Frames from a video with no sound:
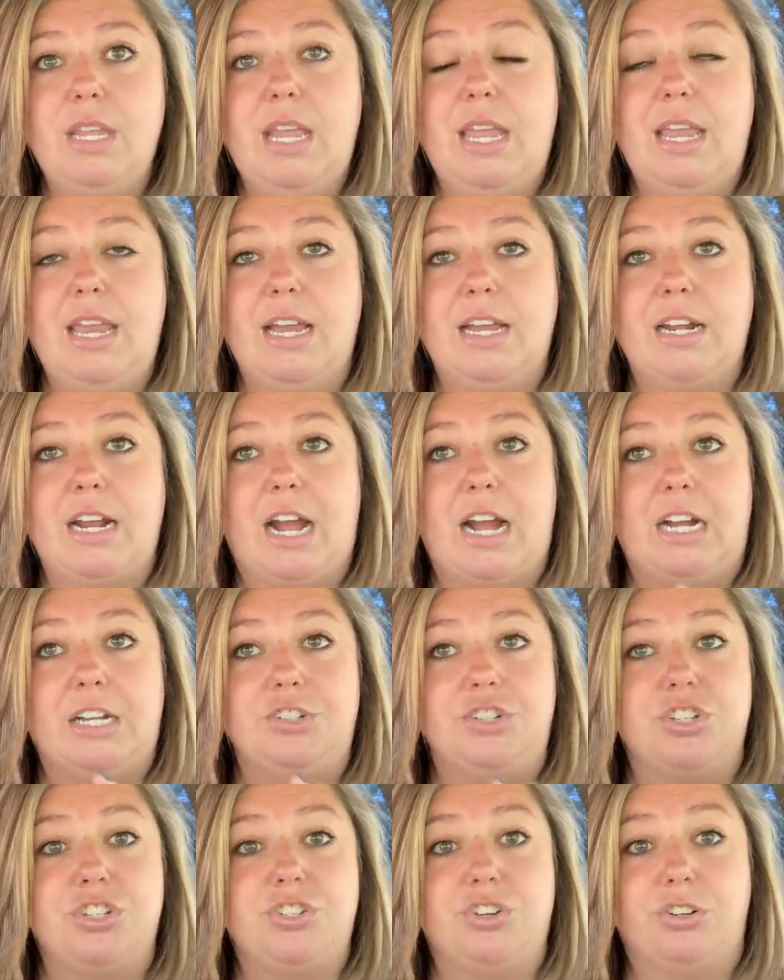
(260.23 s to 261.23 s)
And I
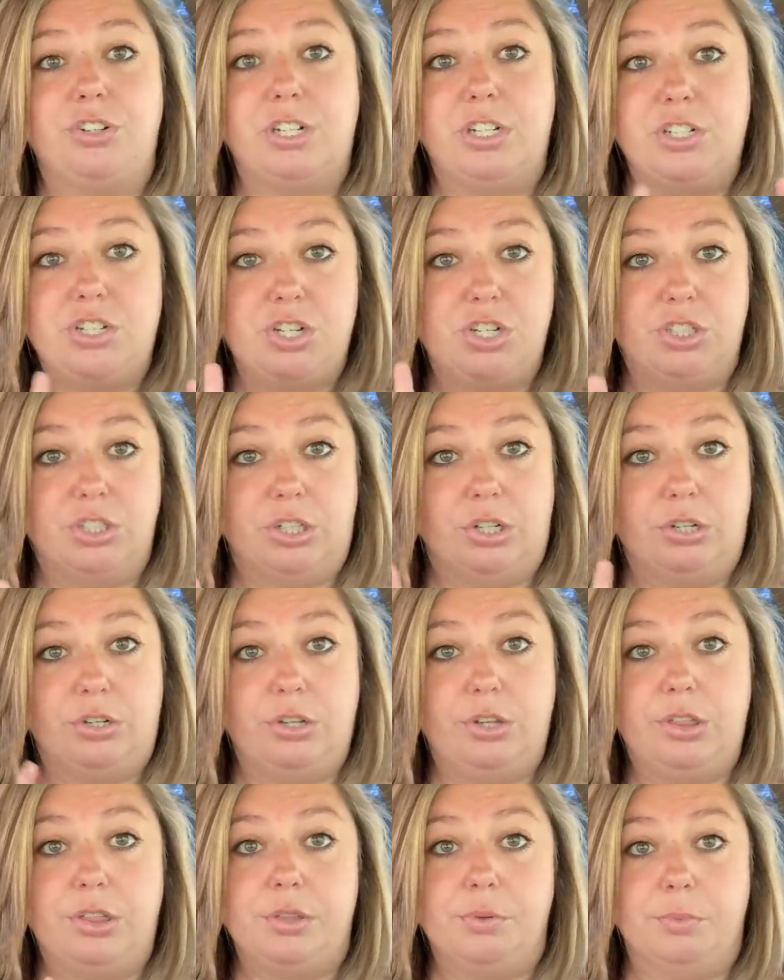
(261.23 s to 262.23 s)
just started to
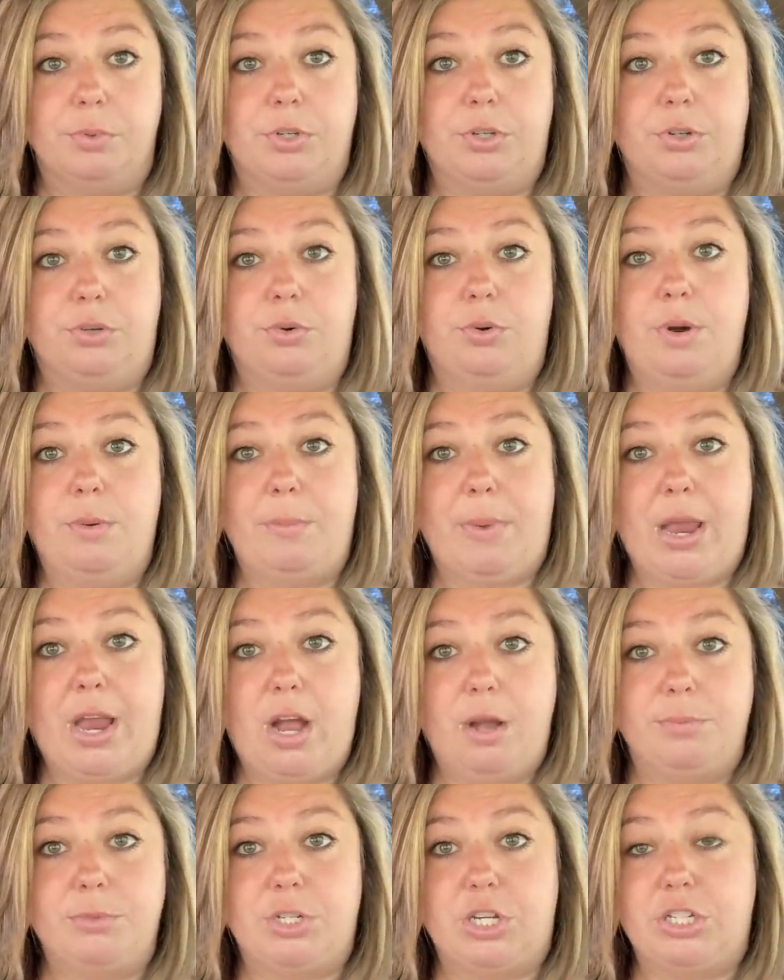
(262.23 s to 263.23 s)
look through my
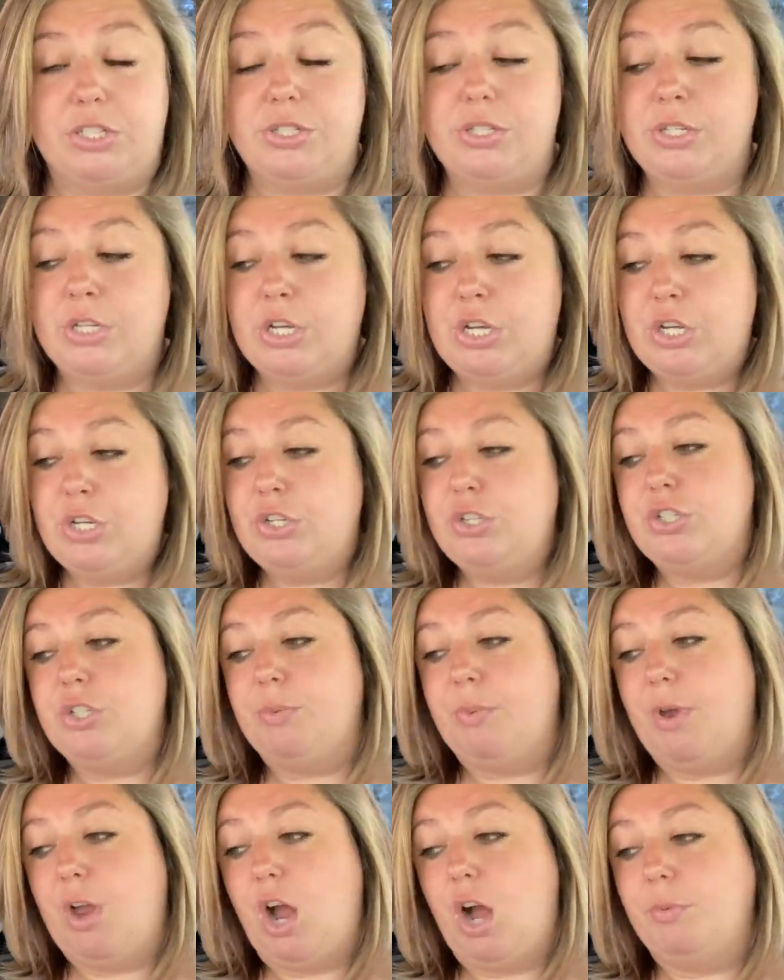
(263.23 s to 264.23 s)
options. So
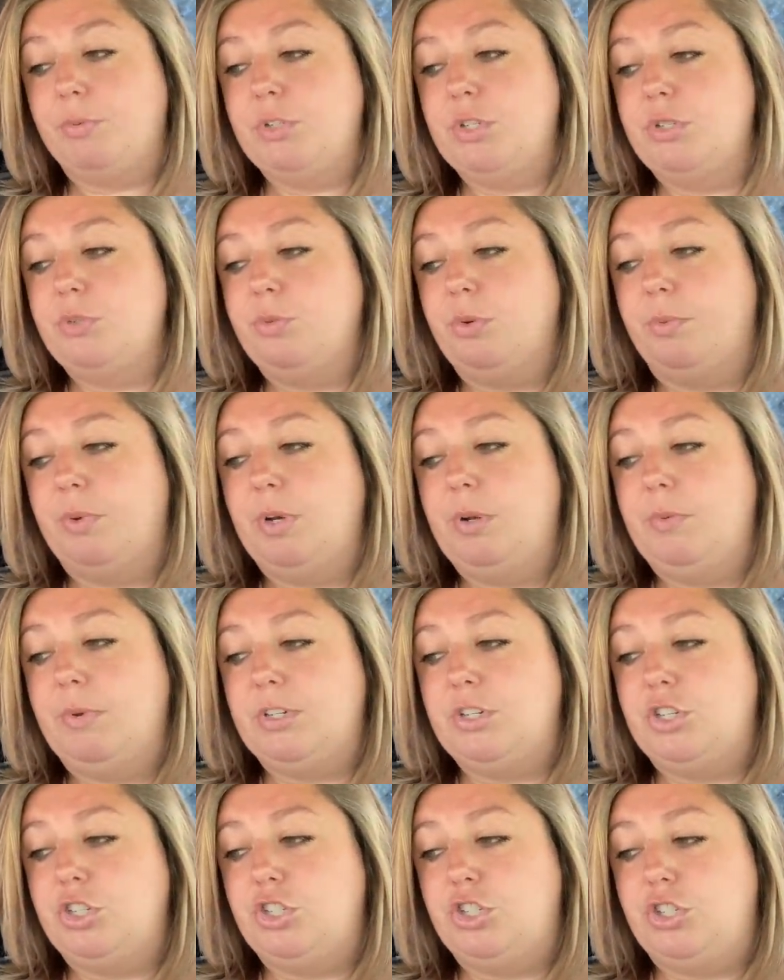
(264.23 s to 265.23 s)
my options were pretty
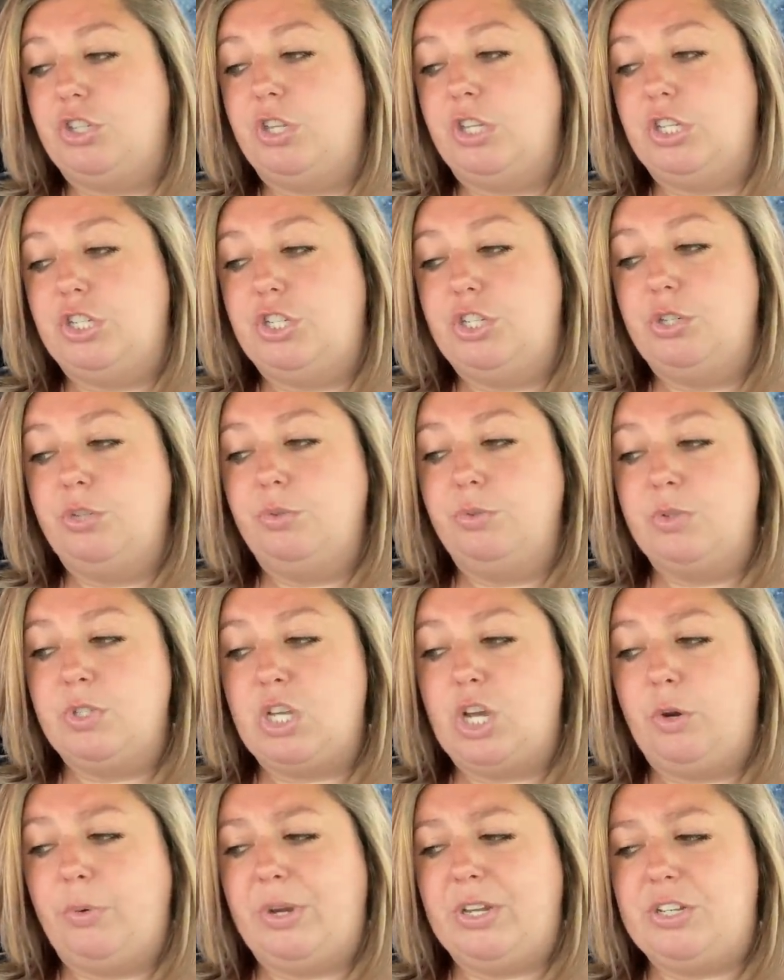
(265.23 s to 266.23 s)
much the dunes,
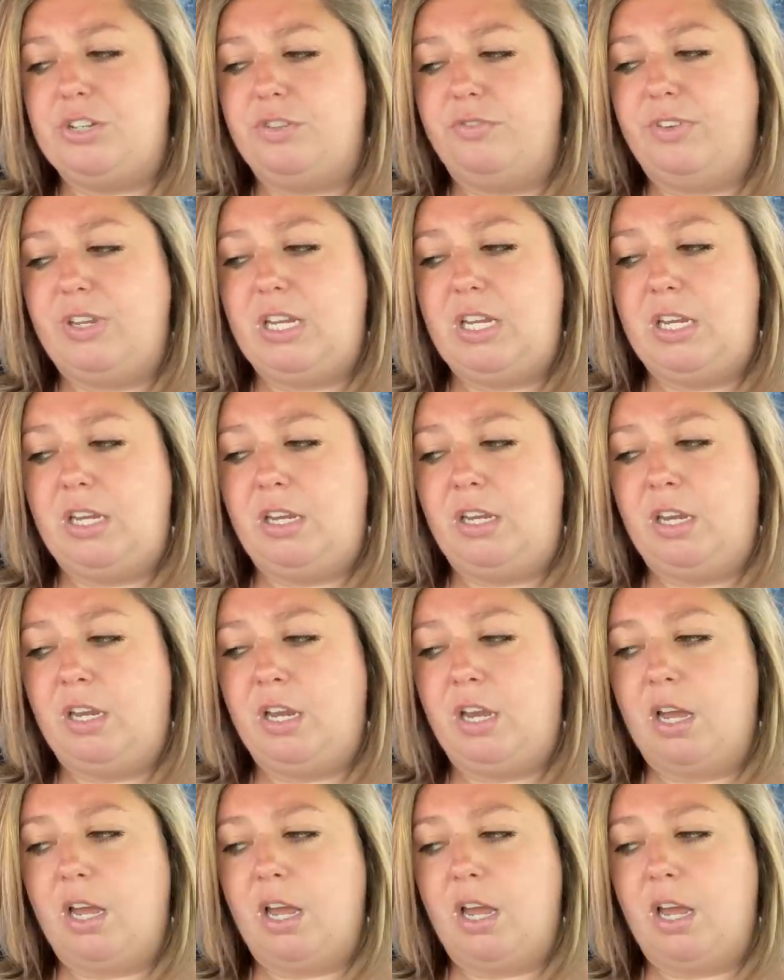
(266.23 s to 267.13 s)
OHV